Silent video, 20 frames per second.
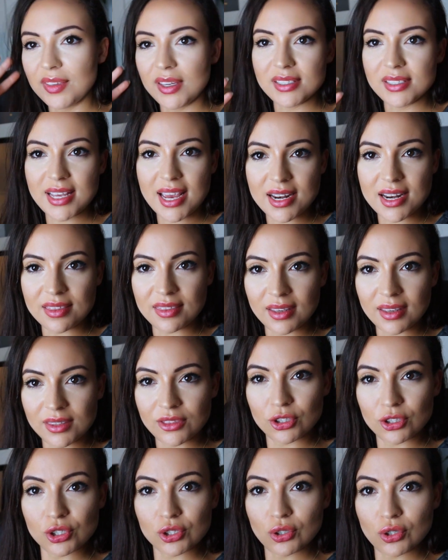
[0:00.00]
there's anything
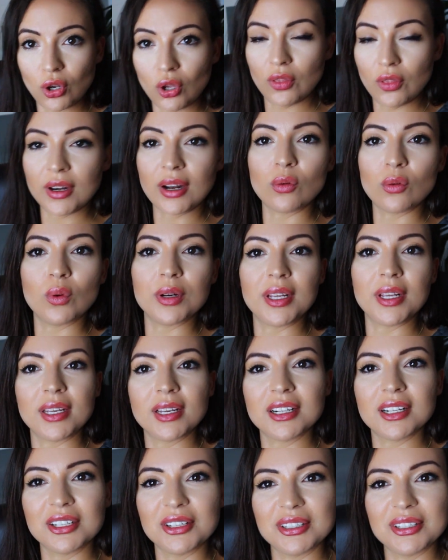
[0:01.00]
in the shot that I want to
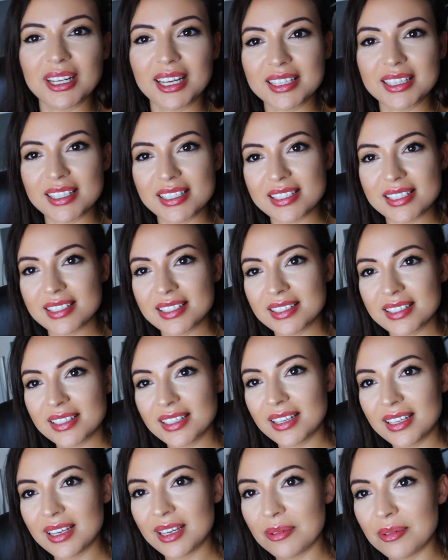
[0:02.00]
include, like this
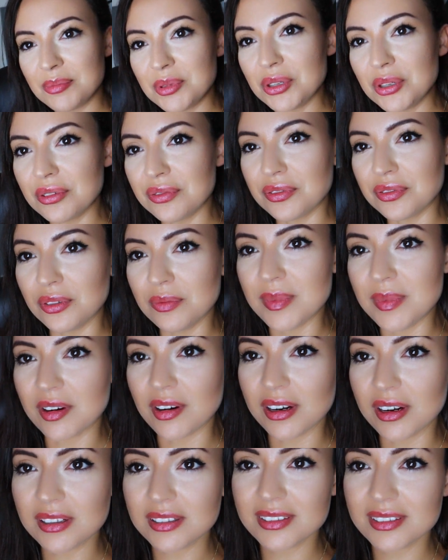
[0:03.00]
beautiful
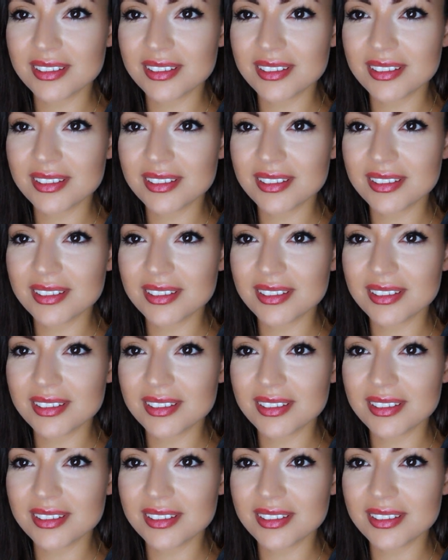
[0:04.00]
mirror.